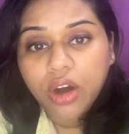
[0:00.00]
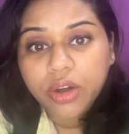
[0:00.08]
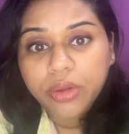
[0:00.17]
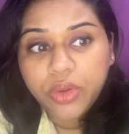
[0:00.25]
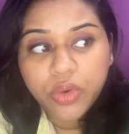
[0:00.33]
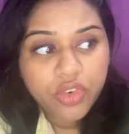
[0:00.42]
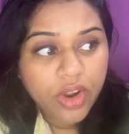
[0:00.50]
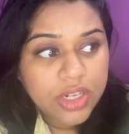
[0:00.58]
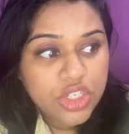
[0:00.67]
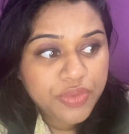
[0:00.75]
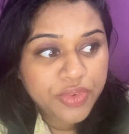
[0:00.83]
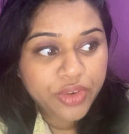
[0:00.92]
you
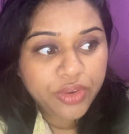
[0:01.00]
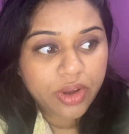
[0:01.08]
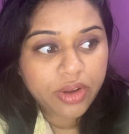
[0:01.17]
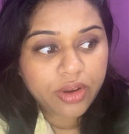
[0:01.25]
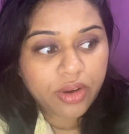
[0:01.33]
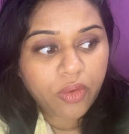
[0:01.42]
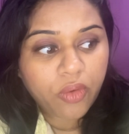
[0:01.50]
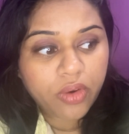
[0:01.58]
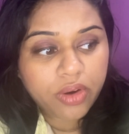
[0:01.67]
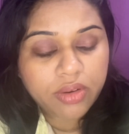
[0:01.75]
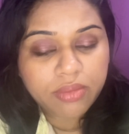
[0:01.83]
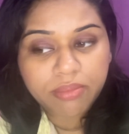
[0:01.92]
transfer
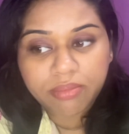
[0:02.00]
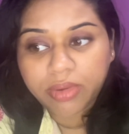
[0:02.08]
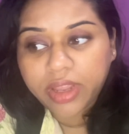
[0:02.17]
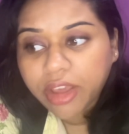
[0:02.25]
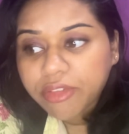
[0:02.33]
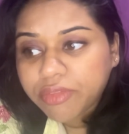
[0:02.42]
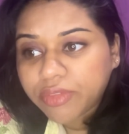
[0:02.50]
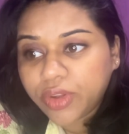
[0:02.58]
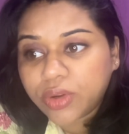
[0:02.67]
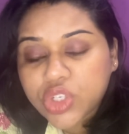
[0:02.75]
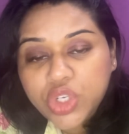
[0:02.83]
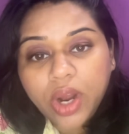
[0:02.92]
or give
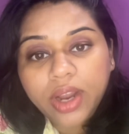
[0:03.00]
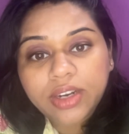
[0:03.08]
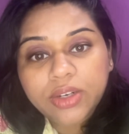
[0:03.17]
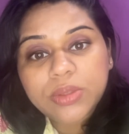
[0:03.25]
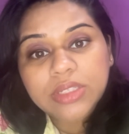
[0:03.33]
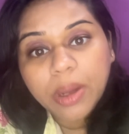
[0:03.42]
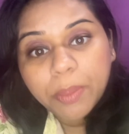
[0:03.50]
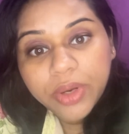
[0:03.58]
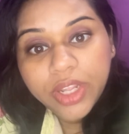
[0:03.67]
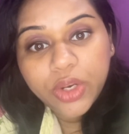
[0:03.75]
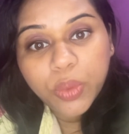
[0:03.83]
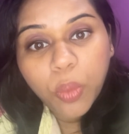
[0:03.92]
your child to
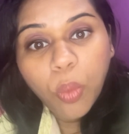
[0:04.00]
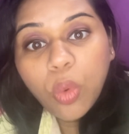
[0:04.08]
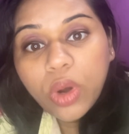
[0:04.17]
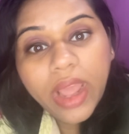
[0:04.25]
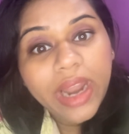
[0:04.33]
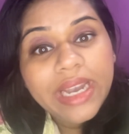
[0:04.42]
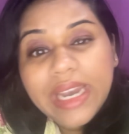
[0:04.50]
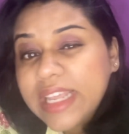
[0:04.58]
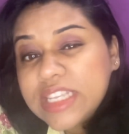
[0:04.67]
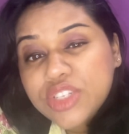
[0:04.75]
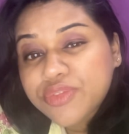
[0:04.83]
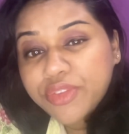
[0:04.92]
somebody to hold at
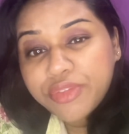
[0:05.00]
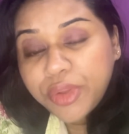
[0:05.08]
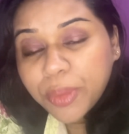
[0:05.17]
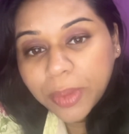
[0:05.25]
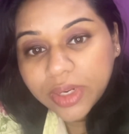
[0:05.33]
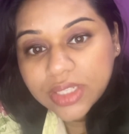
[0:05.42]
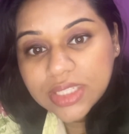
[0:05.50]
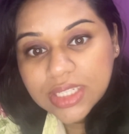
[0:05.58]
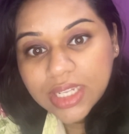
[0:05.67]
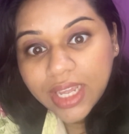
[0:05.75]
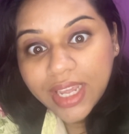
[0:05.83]
least for few minutes.